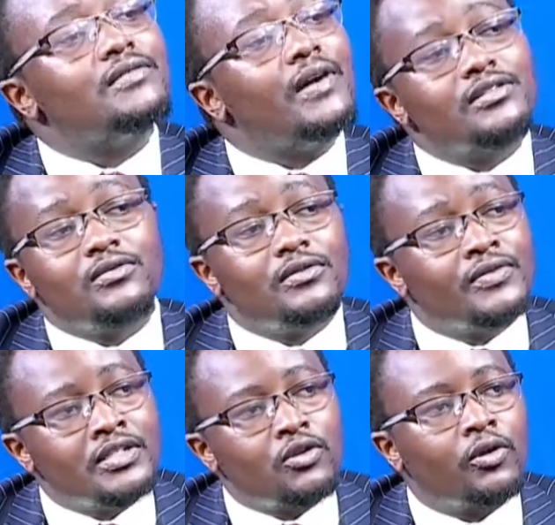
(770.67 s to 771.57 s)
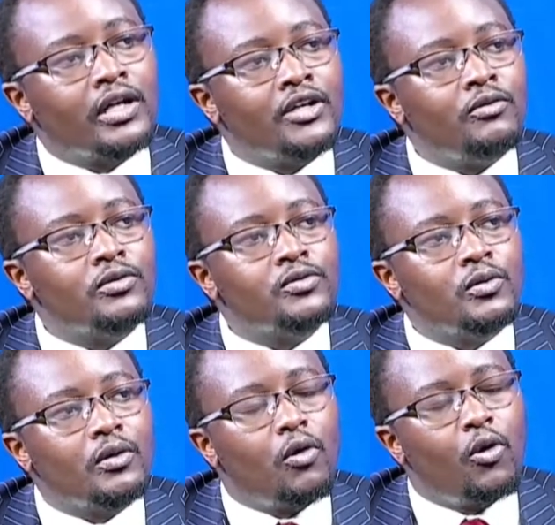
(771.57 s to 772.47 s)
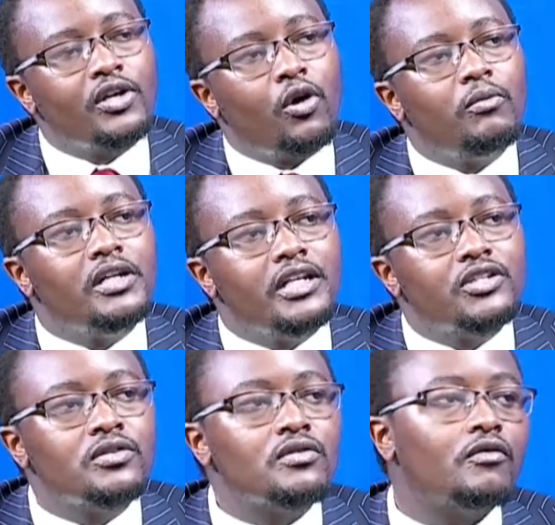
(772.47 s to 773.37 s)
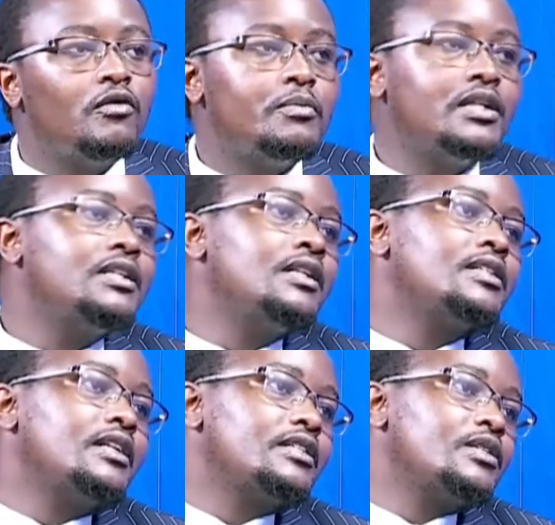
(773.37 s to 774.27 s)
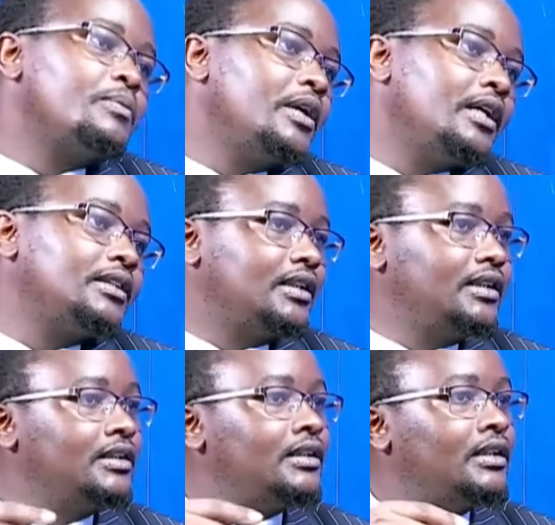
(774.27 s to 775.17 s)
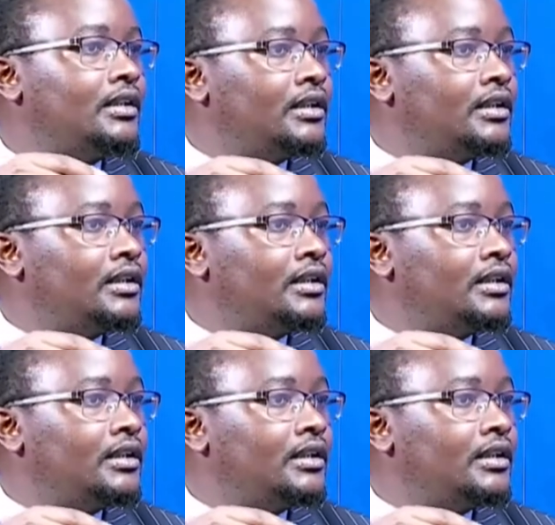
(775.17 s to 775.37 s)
as far as school fees, or are you also owing obligations of obedience and respect and